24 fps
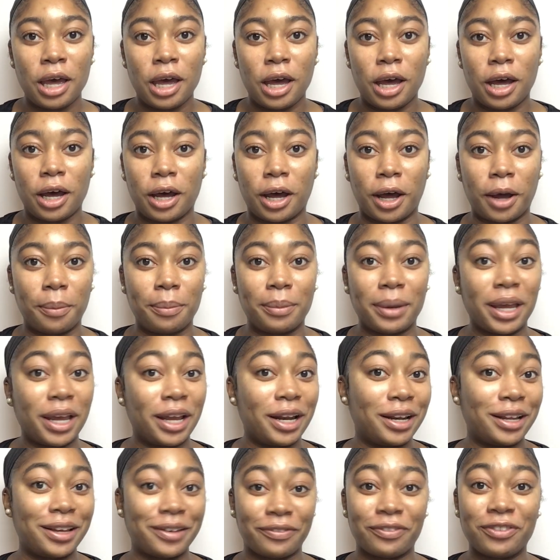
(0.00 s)

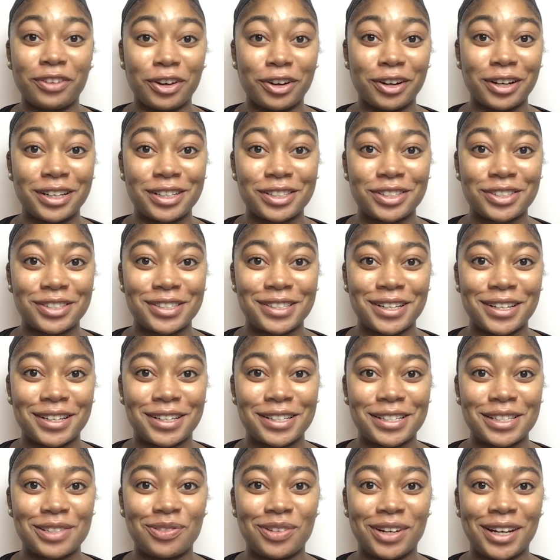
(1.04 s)
And if you're interested in
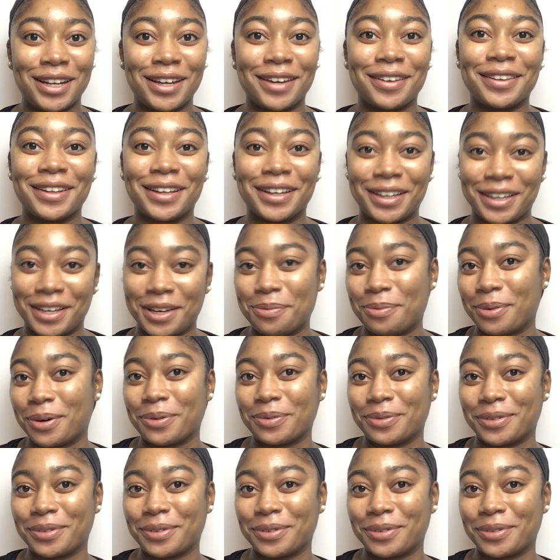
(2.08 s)
this video, then keep on